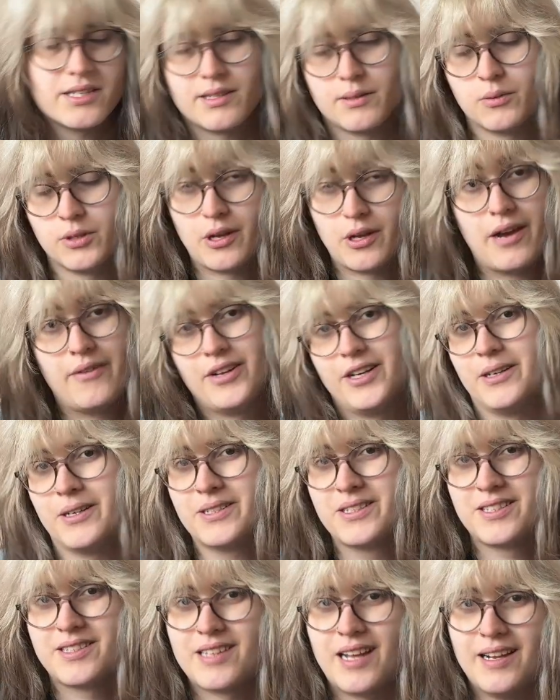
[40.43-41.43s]
when you have an
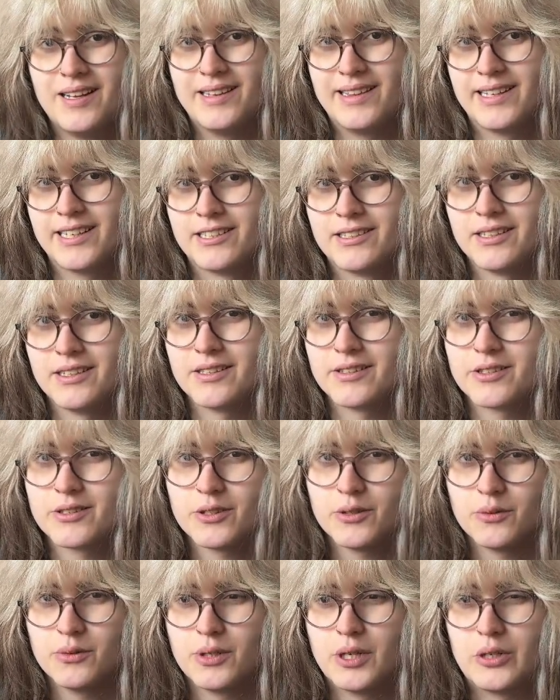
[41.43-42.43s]
art style like this,
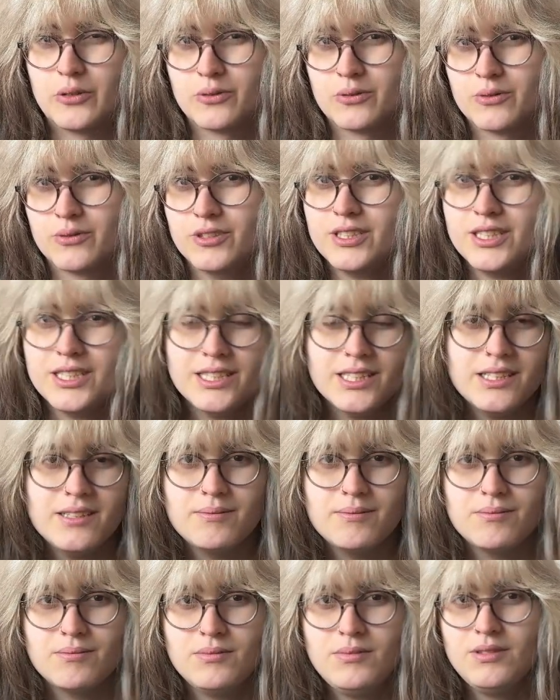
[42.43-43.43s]
you don't really...
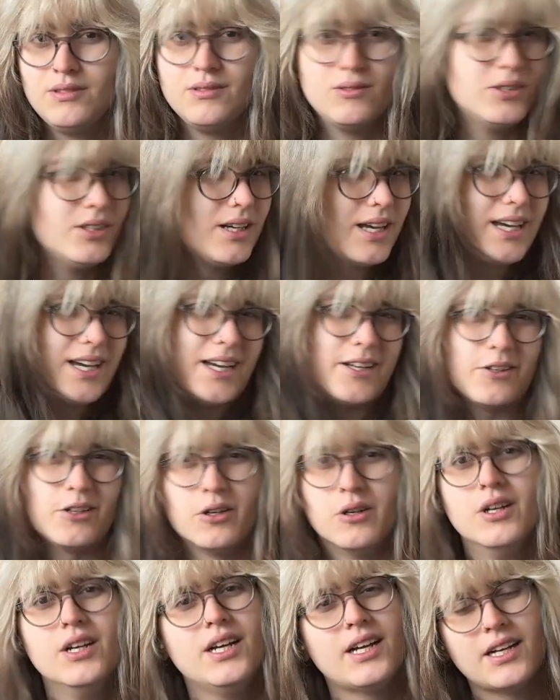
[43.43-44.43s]
I don't
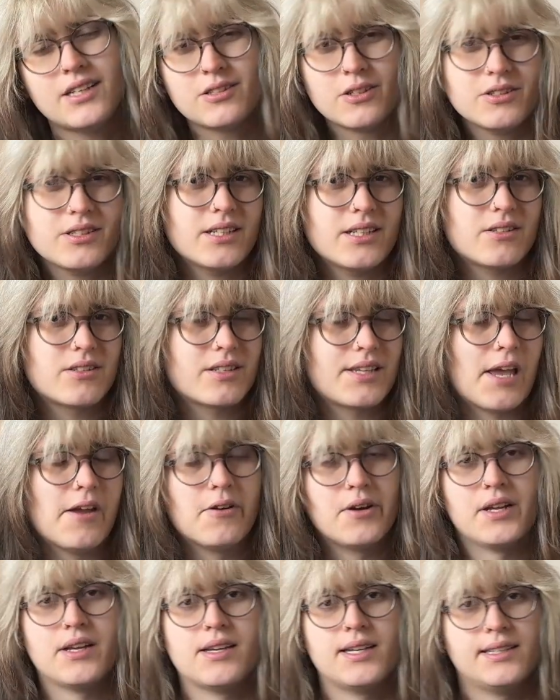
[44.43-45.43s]
know. It's hard to get
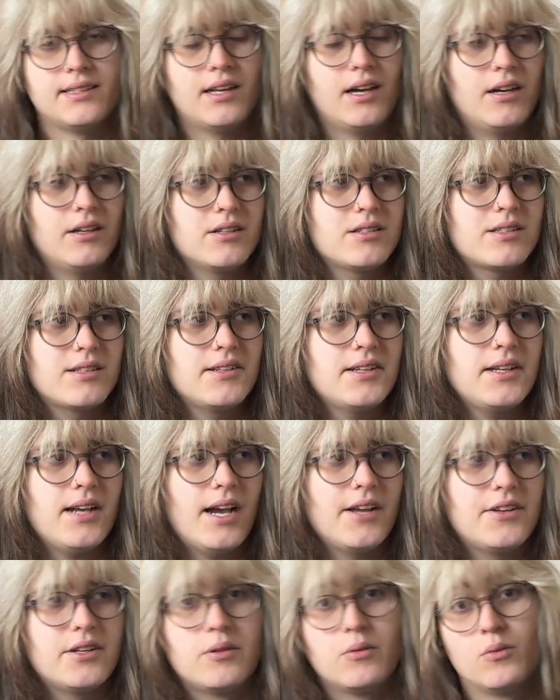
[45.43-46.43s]
scary, and honestly,
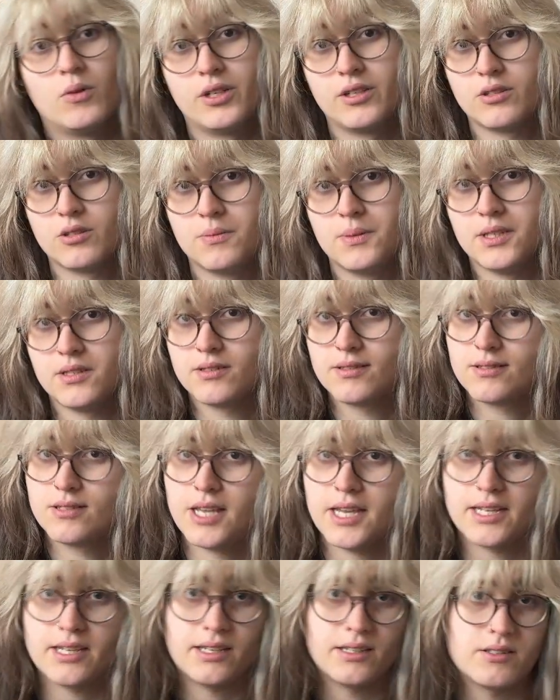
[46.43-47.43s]
I didn't want it to be
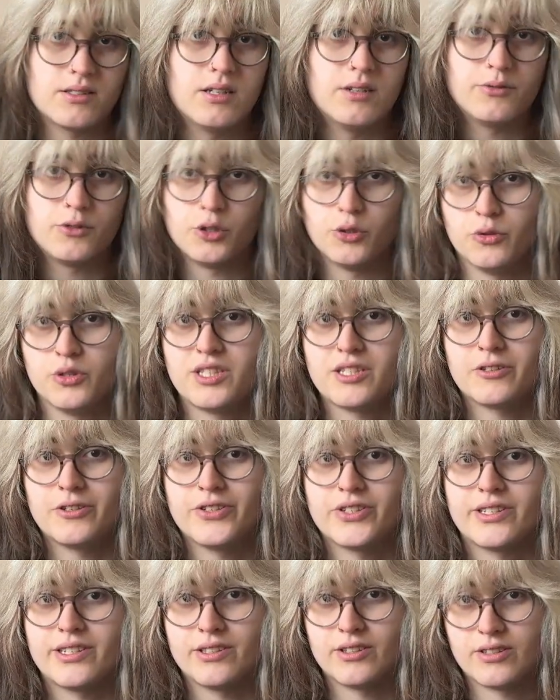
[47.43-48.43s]
taking itself too
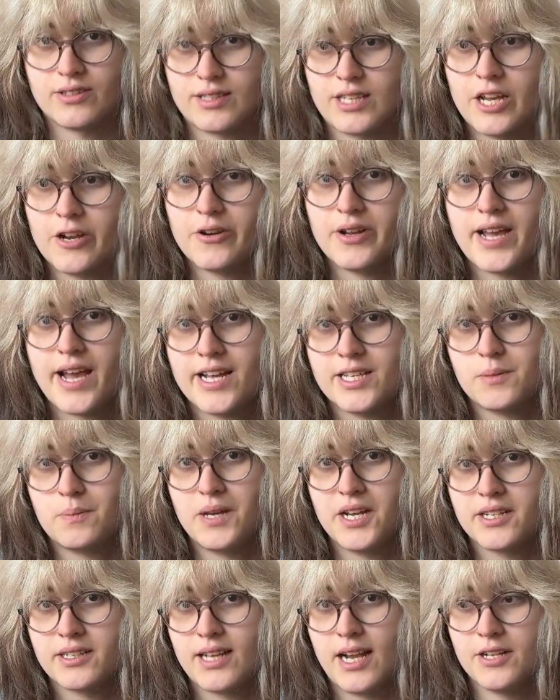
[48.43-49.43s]
seriously in the scary
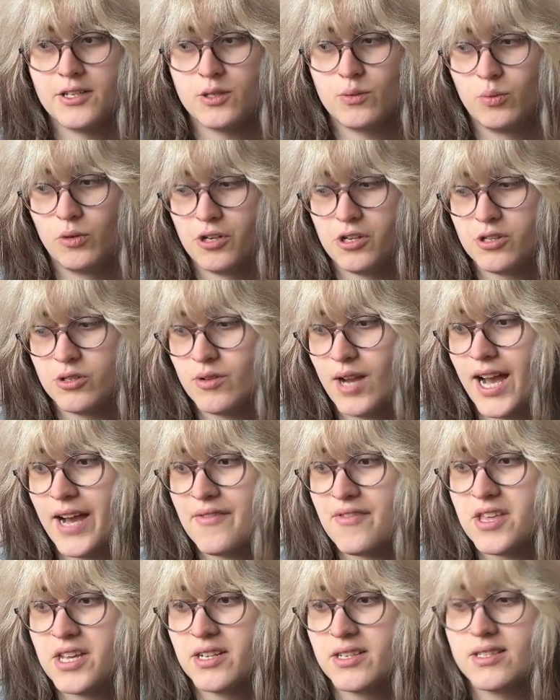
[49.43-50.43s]
aspect. I just wanted to
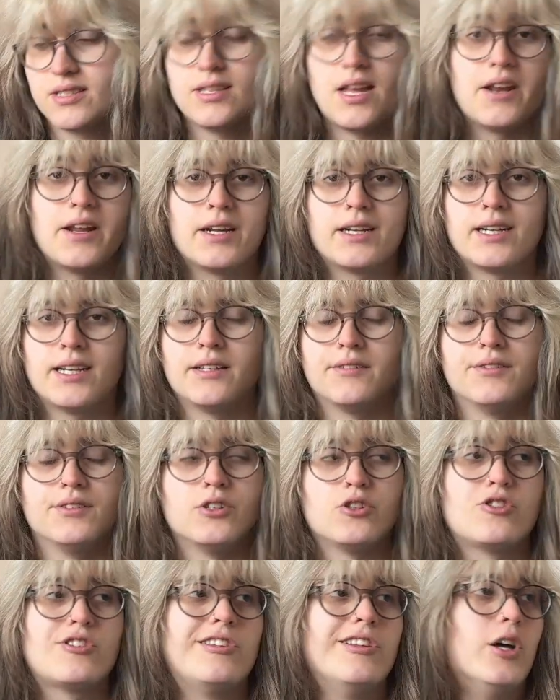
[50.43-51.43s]
have the aesthetic and the
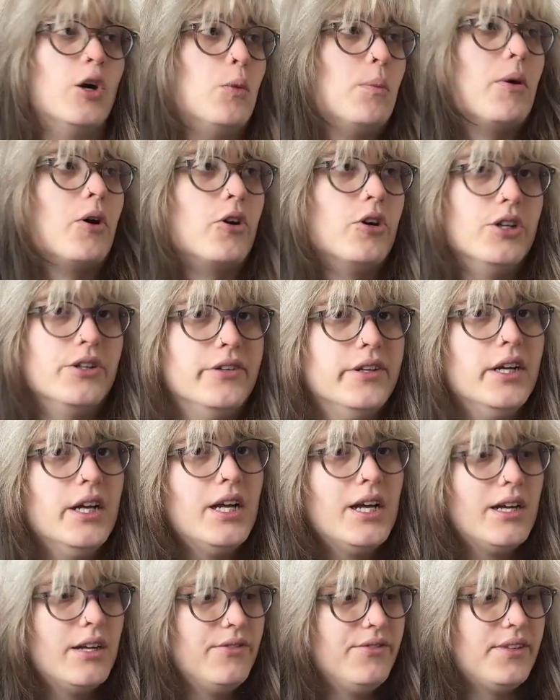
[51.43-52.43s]
slow burn
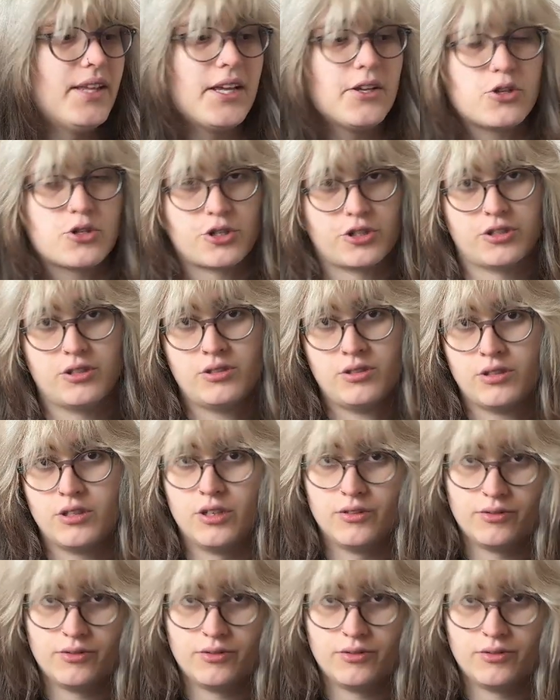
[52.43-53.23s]
nature of